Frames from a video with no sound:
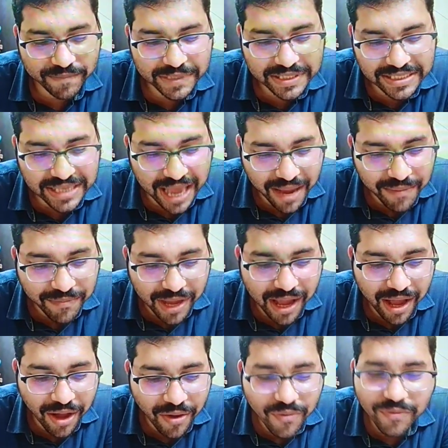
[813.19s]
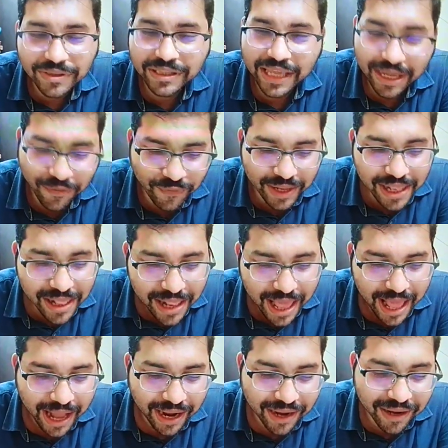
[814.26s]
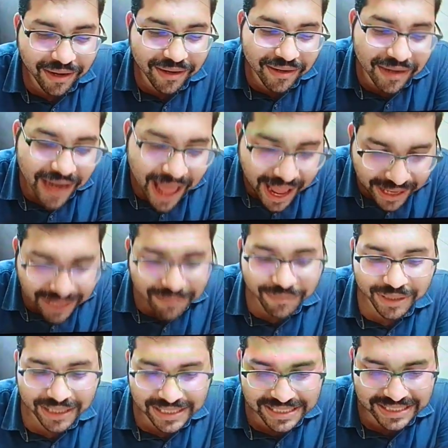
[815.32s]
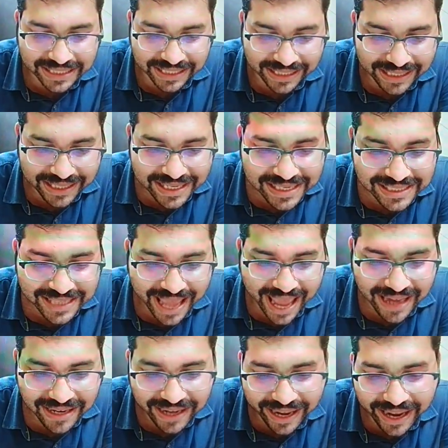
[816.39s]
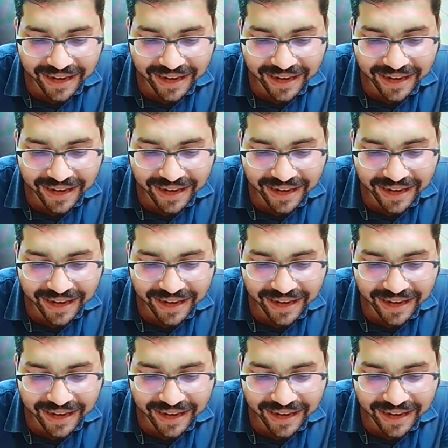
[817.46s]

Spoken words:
somehow they will climb his knees and